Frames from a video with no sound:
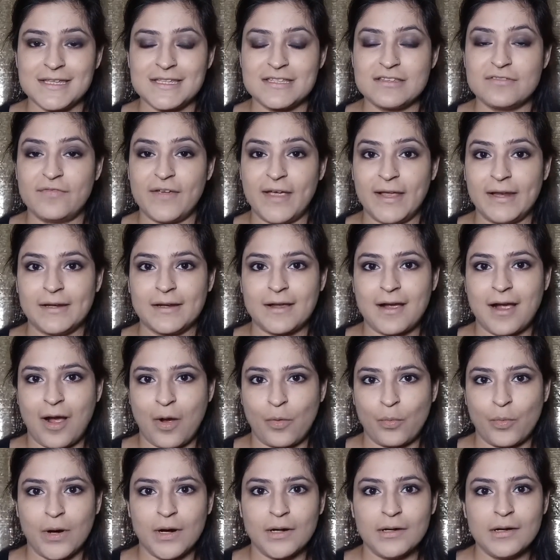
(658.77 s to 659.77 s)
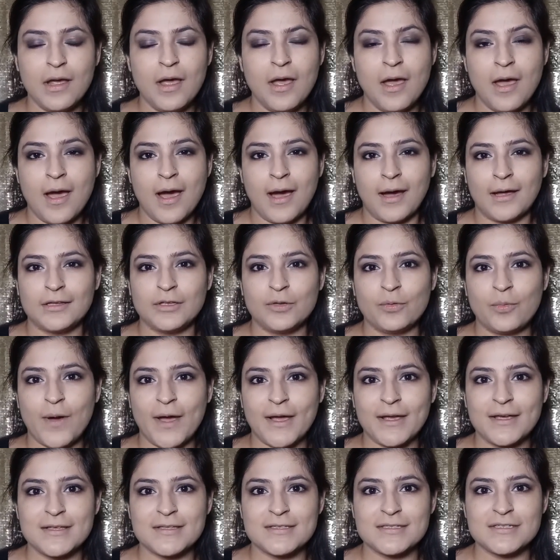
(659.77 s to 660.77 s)
is well covered.
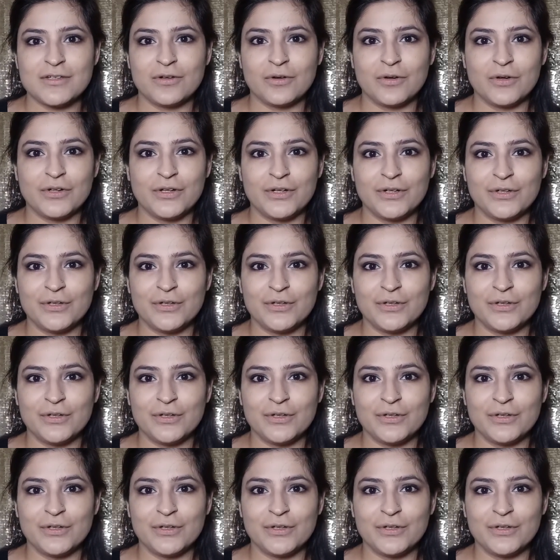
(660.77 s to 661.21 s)
Otherwise, you're